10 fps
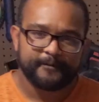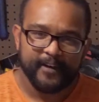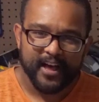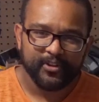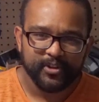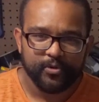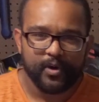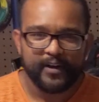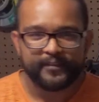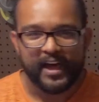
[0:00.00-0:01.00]
value
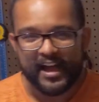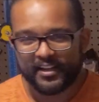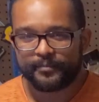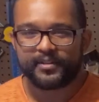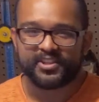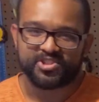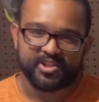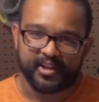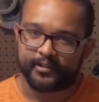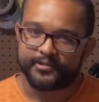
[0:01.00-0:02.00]
of the item can
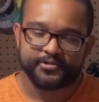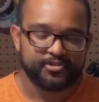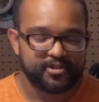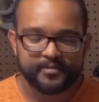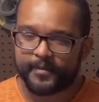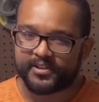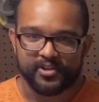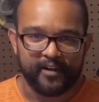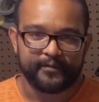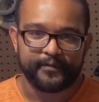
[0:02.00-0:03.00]
change just based
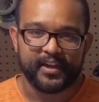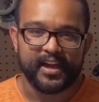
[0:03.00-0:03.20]
off of the